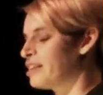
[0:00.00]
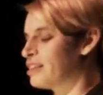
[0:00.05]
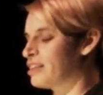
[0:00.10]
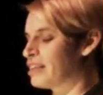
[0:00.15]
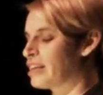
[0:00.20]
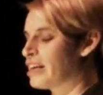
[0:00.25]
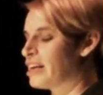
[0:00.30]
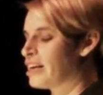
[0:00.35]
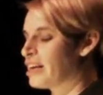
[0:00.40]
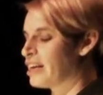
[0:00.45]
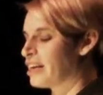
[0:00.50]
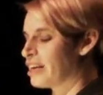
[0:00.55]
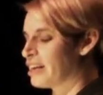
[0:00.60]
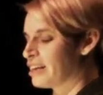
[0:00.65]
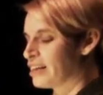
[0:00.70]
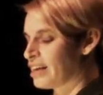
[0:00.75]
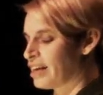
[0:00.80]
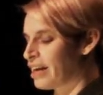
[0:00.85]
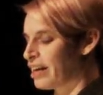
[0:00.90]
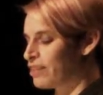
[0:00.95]
And
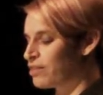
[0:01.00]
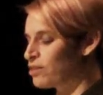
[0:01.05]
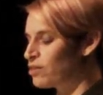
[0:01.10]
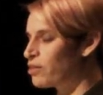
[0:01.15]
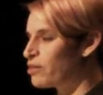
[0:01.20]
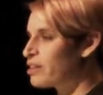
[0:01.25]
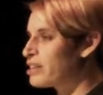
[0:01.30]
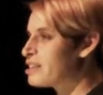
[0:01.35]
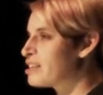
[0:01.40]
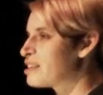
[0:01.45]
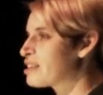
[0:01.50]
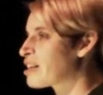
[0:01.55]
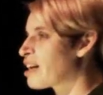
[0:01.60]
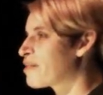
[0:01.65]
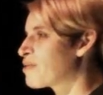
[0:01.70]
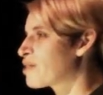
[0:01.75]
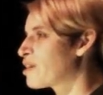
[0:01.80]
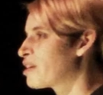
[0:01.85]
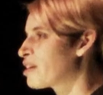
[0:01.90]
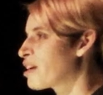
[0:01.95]
I thought, this is
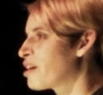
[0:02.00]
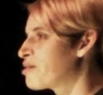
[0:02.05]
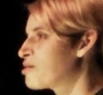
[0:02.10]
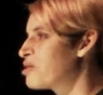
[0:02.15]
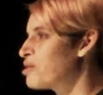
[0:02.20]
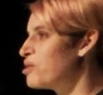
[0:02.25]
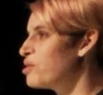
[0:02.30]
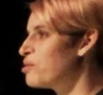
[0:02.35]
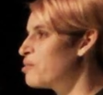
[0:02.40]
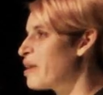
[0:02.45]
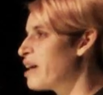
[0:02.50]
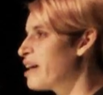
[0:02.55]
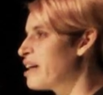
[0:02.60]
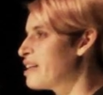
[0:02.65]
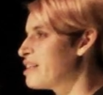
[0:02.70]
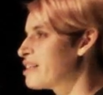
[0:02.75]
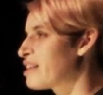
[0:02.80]
either going to go two ways.